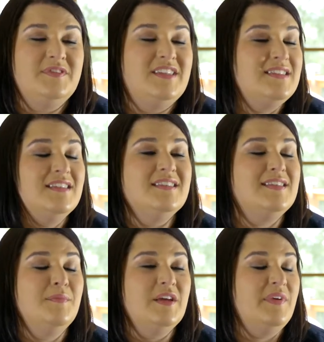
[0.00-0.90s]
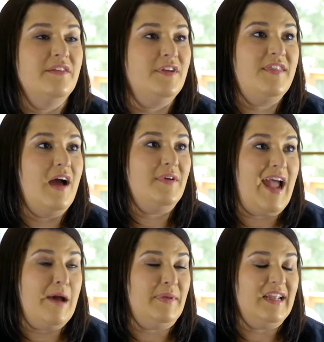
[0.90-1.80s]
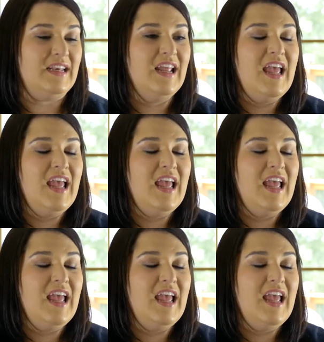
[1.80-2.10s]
This isn't something we ever thought would happen.